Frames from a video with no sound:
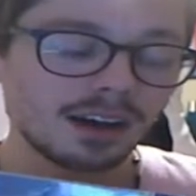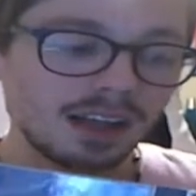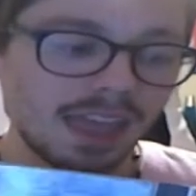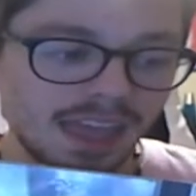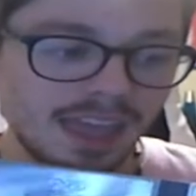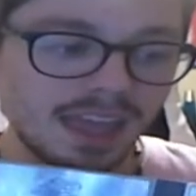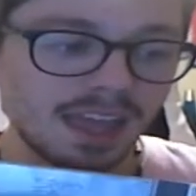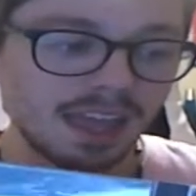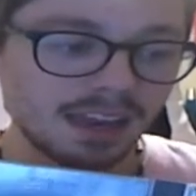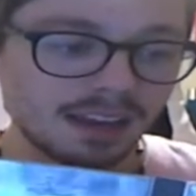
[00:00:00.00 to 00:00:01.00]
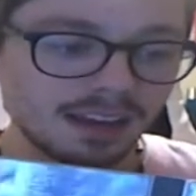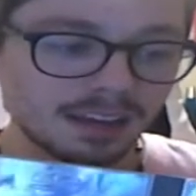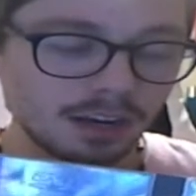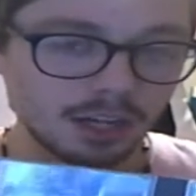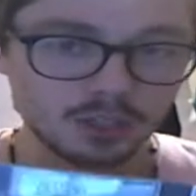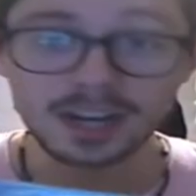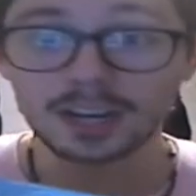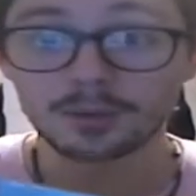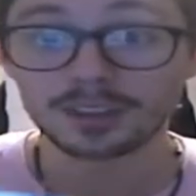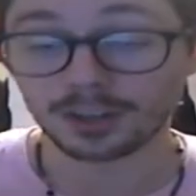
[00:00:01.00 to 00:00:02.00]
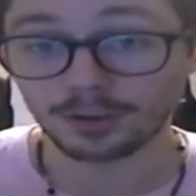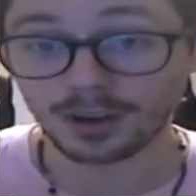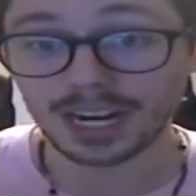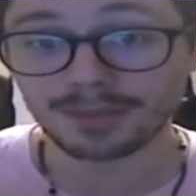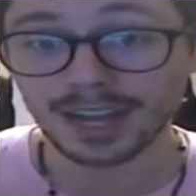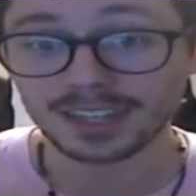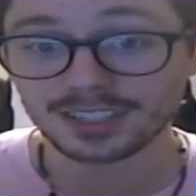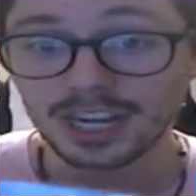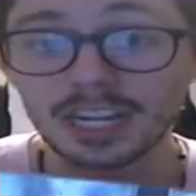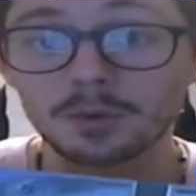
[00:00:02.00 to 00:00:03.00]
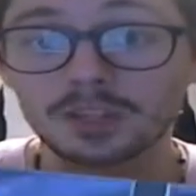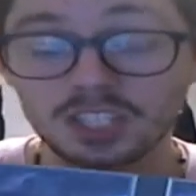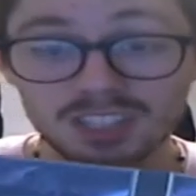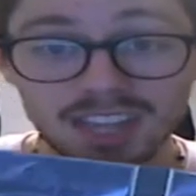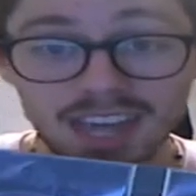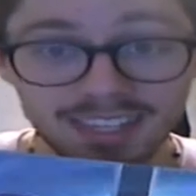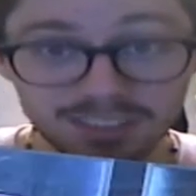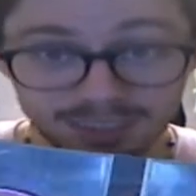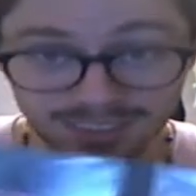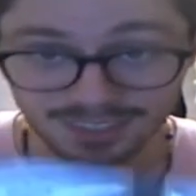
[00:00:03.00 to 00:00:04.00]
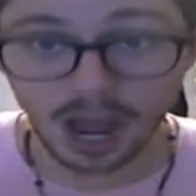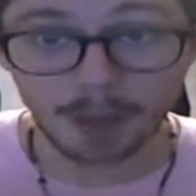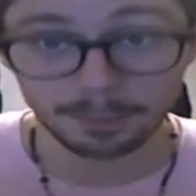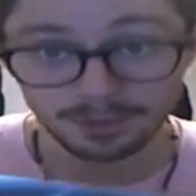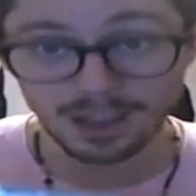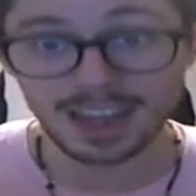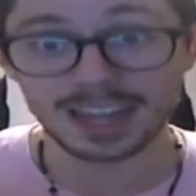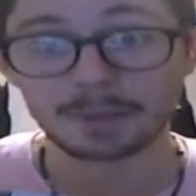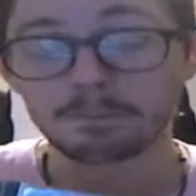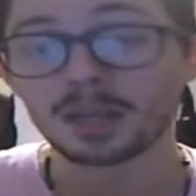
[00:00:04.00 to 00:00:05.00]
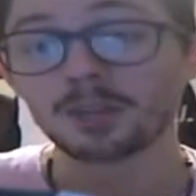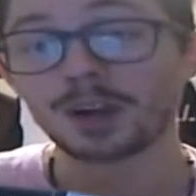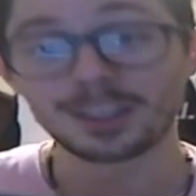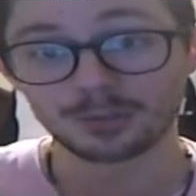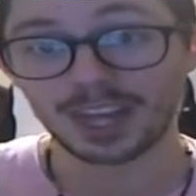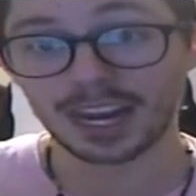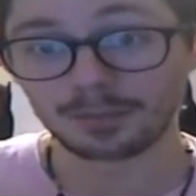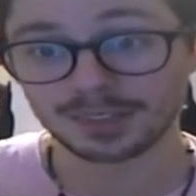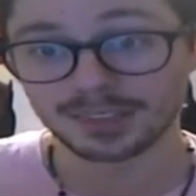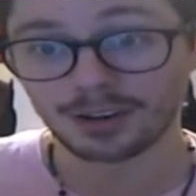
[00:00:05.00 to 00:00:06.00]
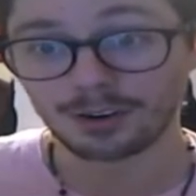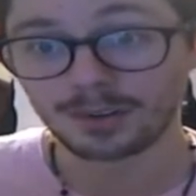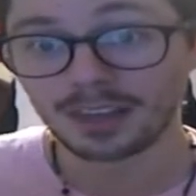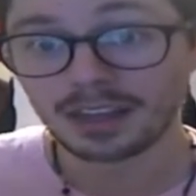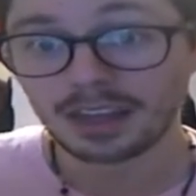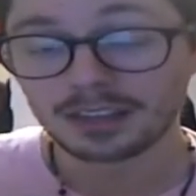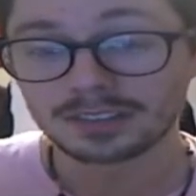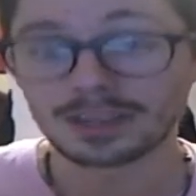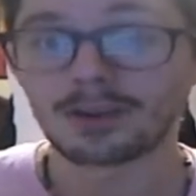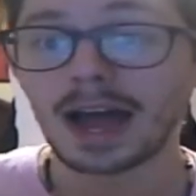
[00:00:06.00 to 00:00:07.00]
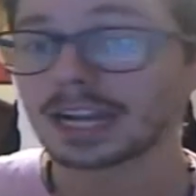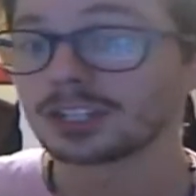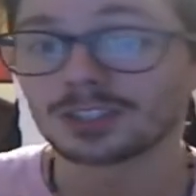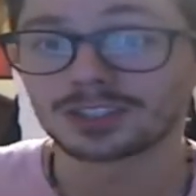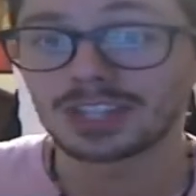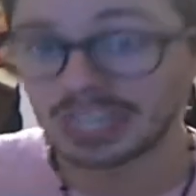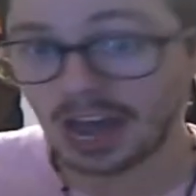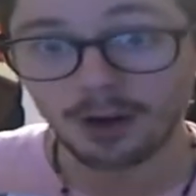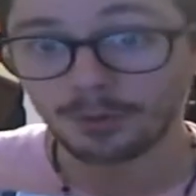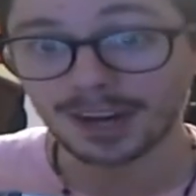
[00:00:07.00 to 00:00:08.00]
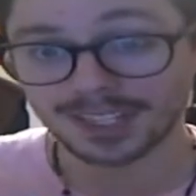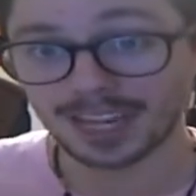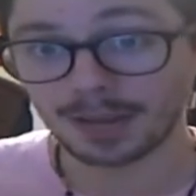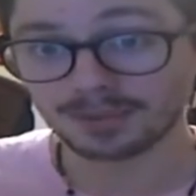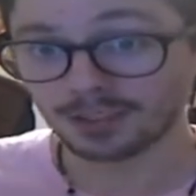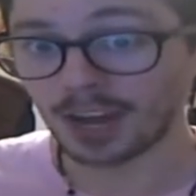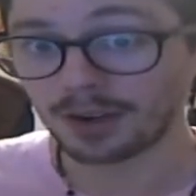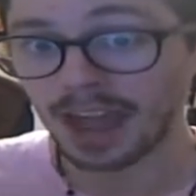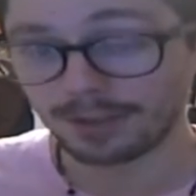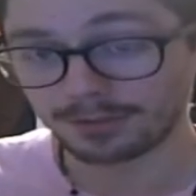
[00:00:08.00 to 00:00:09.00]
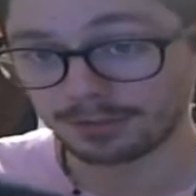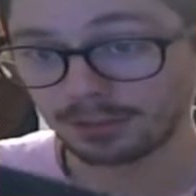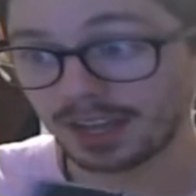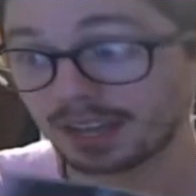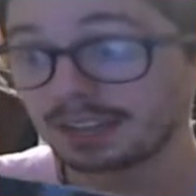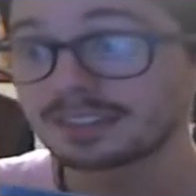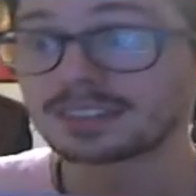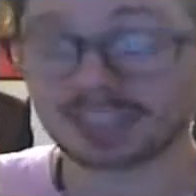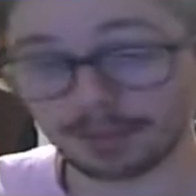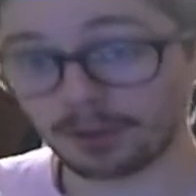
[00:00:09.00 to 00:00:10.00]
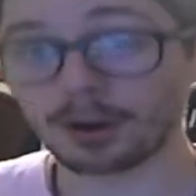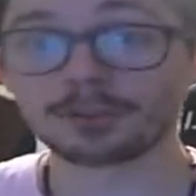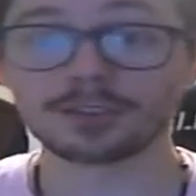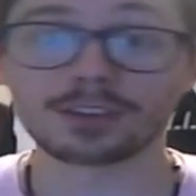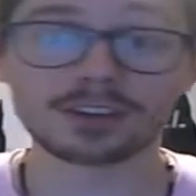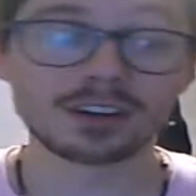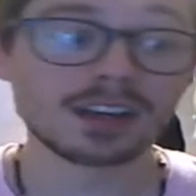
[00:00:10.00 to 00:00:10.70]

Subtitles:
in training with the karate master, and it would just like stop playing midway through that episode. So I could just not watch that episode, and I would have to like skip over.